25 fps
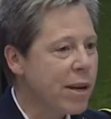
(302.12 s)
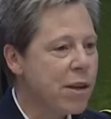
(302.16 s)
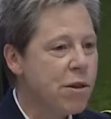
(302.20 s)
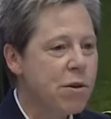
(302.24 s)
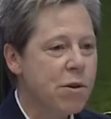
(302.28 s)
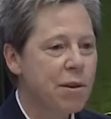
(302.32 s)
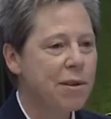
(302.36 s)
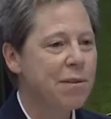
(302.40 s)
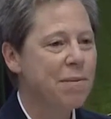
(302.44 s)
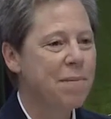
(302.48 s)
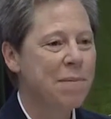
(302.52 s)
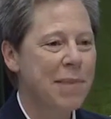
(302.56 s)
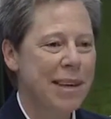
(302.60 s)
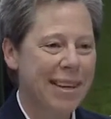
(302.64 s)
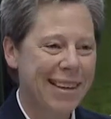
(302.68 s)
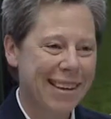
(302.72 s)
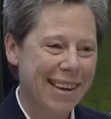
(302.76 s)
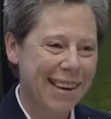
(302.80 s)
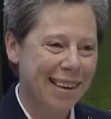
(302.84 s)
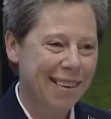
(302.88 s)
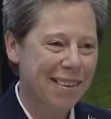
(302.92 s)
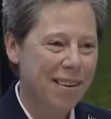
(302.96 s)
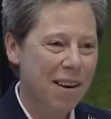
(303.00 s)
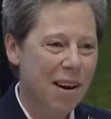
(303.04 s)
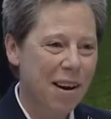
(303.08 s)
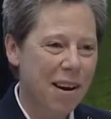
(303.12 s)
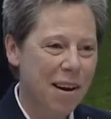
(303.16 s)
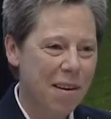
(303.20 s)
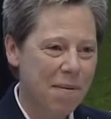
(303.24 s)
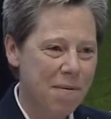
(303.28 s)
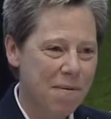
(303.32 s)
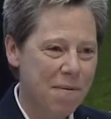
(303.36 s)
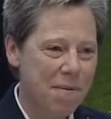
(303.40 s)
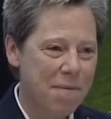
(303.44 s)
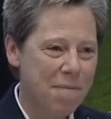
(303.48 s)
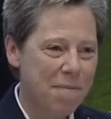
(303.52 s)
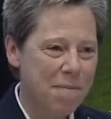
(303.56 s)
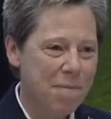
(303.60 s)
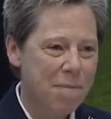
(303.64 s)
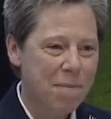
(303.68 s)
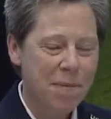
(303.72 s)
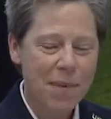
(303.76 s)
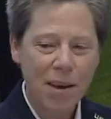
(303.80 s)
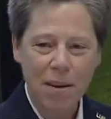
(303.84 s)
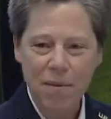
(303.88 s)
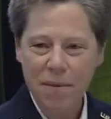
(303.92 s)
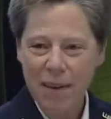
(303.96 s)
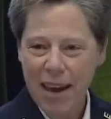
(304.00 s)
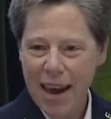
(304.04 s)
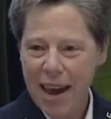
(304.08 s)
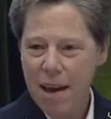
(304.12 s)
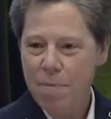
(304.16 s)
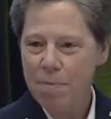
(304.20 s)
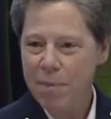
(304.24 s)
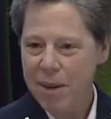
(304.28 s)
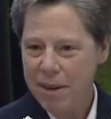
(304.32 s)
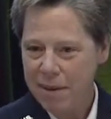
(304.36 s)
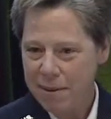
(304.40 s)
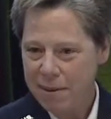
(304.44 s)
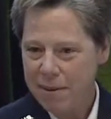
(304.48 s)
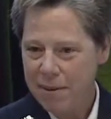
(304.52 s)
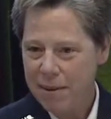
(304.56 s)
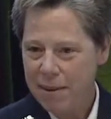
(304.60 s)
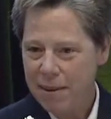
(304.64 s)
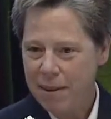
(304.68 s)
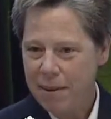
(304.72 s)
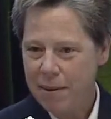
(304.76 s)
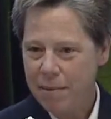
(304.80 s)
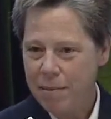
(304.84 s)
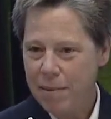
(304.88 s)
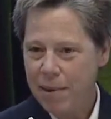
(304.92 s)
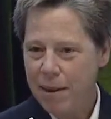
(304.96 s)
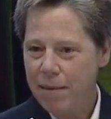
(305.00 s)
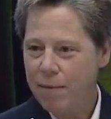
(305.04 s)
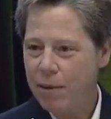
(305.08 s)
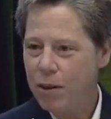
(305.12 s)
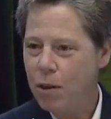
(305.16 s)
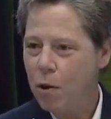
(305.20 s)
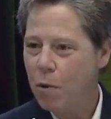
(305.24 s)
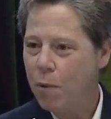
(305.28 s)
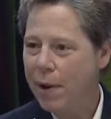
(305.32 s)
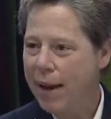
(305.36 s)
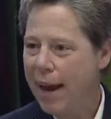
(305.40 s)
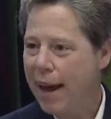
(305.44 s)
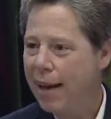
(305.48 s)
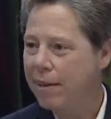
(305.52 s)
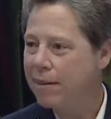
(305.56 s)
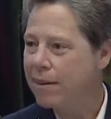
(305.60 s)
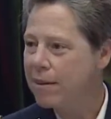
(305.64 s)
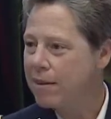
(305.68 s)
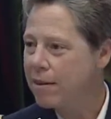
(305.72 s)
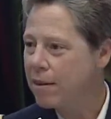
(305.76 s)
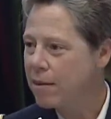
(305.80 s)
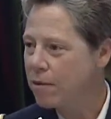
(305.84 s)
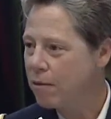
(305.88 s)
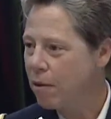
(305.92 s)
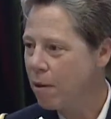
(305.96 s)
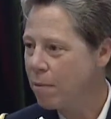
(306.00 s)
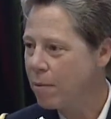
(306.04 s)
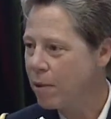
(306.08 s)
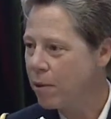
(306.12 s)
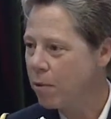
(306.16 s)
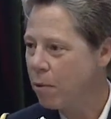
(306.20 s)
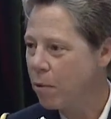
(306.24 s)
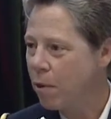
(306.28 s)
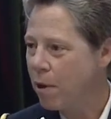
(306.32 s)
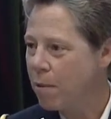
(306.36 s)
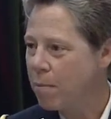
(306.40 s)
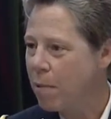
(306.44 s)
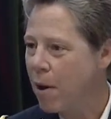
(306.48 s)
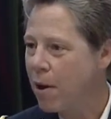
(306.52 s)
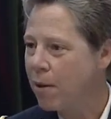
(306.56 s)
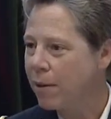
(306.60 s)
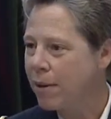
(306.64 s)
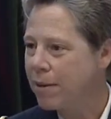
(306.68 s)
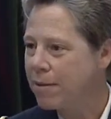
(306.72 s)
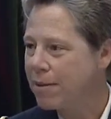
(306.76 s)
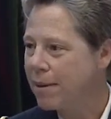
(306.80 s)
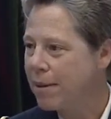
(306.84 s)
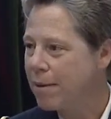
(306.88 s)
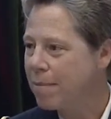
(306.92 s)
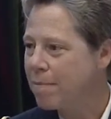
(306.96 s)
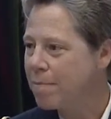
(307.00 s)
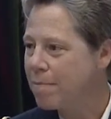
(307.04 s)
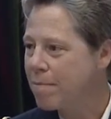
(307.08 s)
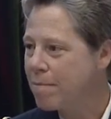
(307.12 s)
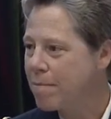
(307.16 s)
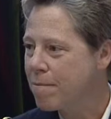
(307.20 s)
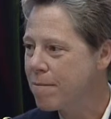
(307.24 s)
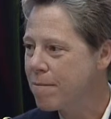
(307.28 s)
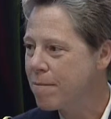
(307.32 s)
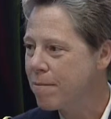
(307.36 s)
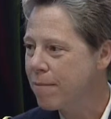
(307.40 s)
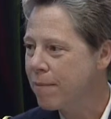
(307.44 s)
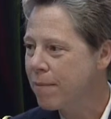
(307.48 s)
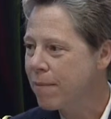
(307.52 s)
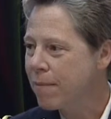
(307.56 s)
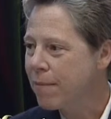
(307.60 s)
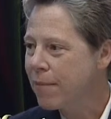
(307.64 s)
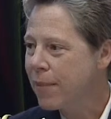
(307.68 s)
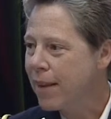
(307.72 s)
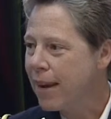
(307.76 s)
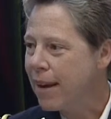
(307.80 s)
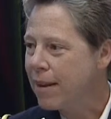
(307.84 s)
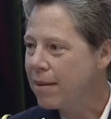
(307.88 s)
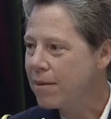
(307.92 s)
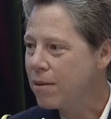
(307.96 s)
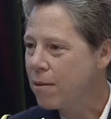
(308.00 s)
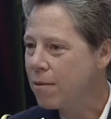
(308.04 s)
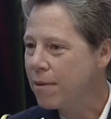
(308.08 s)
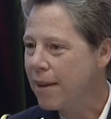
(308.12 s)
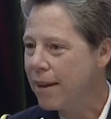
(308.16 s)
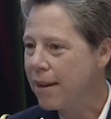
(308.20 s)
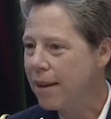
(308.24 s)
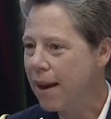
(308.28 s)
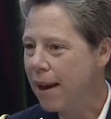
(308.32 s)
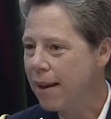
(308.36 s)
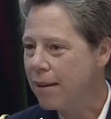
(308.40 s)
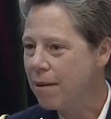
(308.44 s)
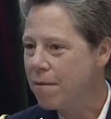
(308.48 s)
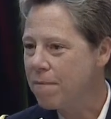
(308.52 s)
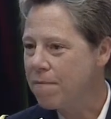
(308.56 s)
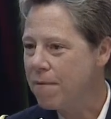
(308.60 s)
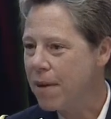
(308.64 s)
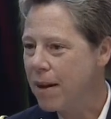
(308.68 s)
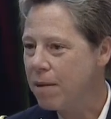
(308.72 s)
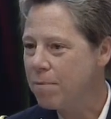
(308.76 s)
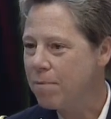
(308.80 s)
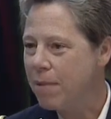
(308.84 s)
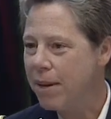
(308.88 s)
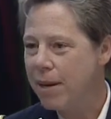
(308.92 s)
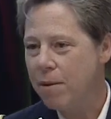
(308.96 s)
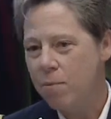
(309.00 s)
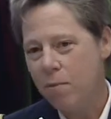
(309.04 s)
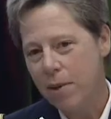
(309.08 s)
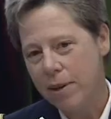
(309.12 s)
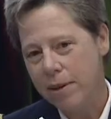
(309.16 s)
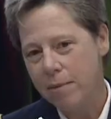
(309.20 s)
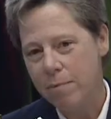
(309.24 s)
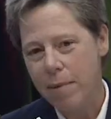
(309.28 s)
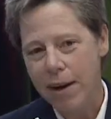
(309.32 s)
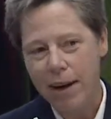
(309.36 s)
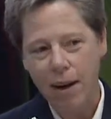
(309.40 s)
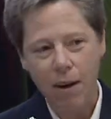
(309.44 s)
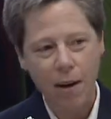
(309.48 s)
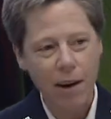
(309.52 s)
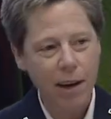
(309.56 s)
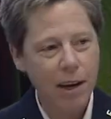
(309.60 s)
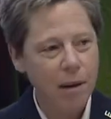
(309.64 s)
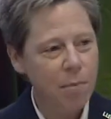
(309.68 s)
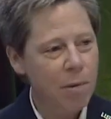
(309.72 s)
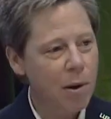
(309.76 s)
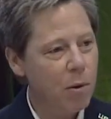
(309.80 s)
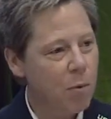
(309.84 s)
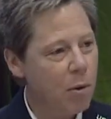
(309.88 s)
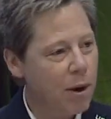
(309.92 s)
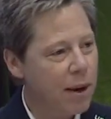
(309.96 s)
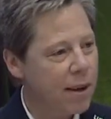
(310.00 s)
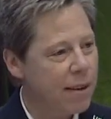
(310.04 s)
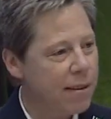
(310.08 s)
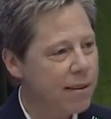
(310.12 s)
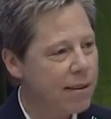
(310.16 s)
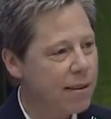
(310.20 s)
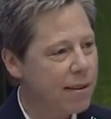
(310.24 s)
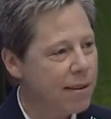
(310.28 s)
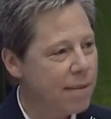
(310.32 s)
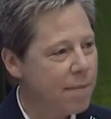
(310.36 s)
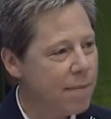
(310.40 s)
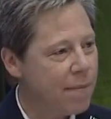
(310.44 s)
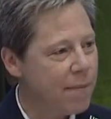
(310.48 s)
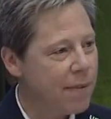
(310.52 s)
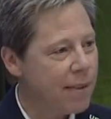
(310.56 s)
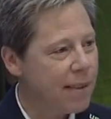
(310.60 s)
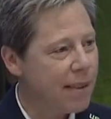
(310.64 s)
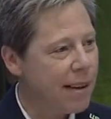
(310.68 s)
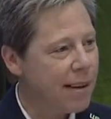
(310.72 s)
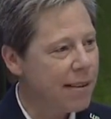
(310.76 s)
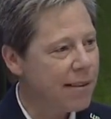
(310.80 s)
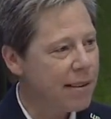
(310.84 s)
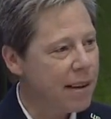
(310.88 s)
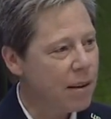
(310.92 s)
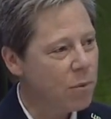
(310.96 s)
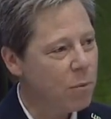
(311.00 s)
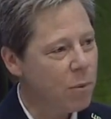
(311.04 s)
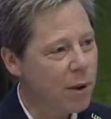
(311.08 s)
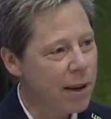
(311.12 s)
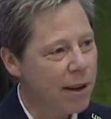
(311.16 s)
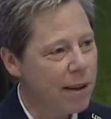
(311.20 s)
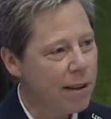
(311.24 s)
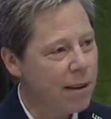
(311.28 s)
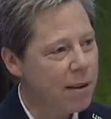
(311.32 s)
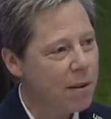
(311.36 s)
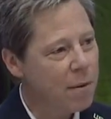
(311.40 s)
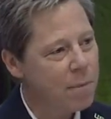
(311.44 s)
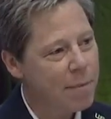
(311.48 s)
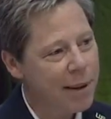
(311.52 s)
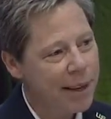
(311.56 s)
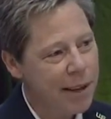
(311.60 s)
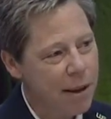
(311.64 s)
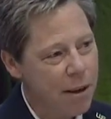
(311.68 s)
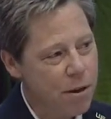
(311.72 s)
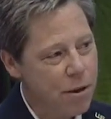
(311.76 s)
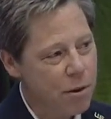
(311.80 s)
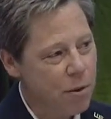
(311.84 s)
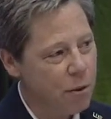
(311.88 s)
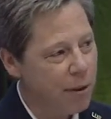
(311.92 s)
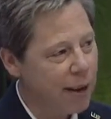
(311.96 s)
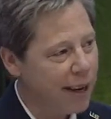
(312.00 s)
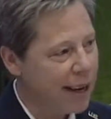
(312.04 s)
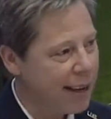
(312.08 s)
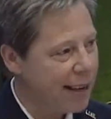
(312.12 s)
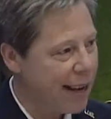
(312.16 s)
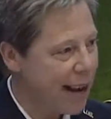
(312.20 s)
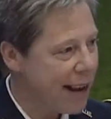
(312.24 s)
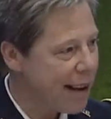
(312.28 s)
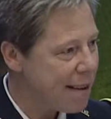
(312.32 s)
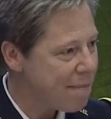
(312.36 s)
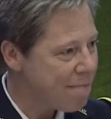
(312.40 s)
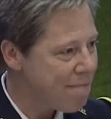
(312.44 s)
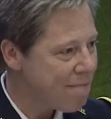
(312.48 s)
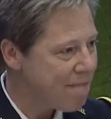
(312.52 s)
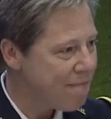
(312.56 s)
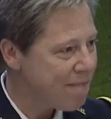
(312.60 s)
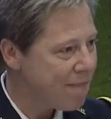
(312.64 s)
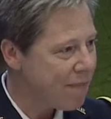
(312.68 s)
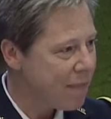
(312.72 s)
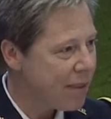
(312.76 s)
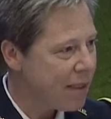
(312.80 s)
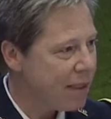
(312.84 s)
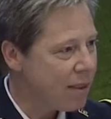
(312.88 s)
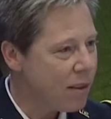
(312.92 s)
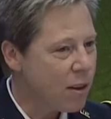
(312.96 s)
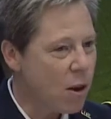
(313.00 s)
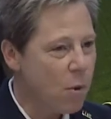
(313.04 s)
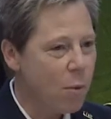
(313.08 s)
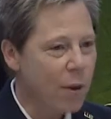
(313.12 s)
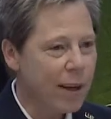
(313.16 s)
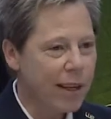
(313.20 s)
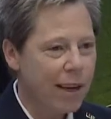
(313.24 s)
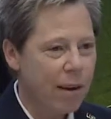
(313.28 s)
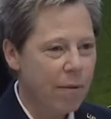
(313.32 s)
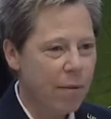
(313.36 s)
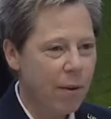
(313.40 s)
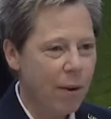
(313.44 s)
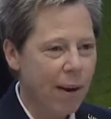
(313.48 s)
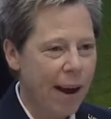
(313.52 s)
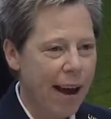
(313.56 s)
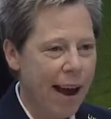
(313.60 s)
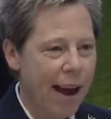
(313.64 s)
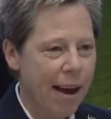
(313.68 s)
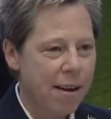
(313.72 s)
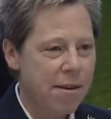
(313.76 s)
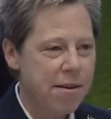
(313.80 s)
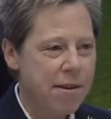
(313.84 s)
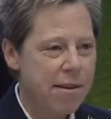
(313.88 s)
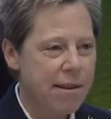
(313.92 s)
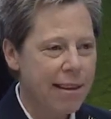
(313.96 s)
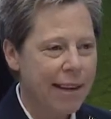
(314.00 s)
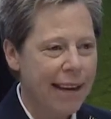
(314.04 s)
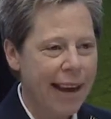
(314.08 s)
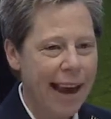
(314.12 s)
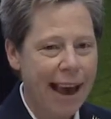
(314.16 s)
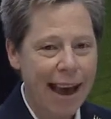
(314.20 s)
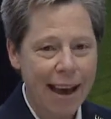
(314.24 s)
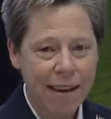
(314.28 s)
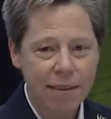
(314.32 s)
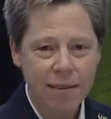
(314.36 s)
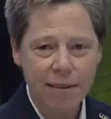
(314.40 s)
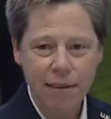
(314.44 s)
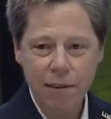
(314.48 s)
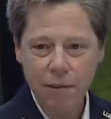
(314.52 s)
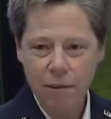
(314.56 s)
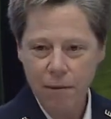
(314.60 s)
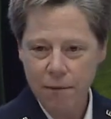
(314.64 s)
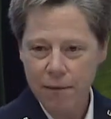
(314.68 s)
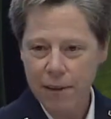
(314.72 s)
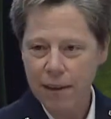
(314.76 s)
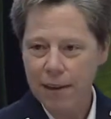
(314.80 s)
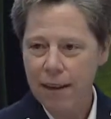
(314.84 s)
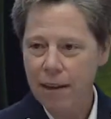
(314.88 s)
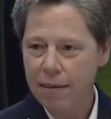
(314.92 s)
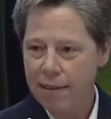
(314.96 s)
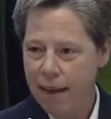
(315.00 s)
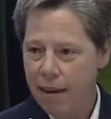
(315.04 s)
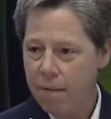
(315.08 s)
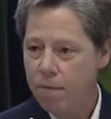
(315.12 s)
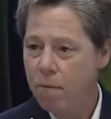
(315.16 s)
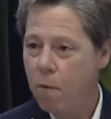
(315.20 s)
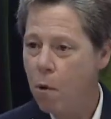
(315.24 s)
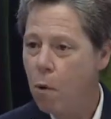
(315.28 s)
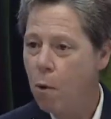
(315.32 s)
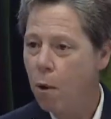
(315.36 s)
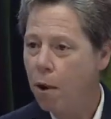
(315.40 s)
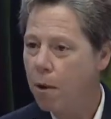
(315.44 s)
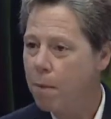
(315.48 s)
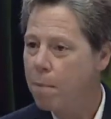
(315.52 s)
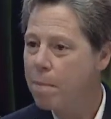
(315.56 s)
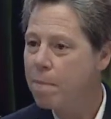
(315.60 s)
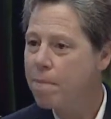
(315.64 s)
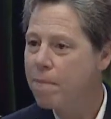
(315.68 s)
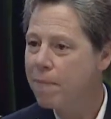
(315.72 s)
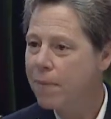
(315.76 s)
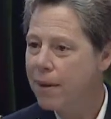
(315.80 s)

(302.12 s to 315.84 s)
shouldn't be kicked off of campus, even though we had this discriminatory policy. And so they kind of fed me what my argument was. They said, well, because you're a cadet, no one ever actually asked you to fill out that form